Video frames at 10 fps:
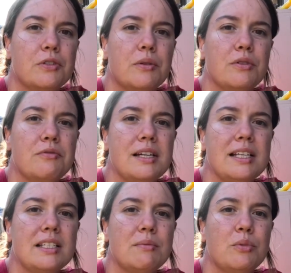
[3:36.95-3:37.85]
So it's really
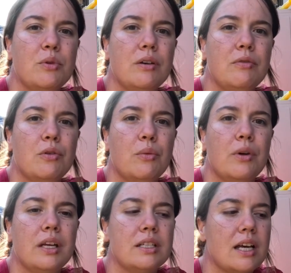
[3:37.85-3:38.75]
simple if you're
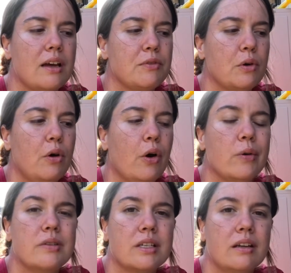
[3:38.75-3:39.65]
wanting to have your
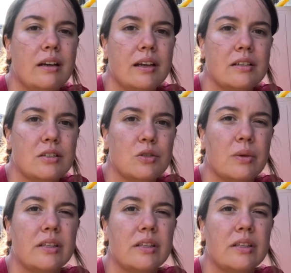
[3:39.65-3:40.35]
hose connected to it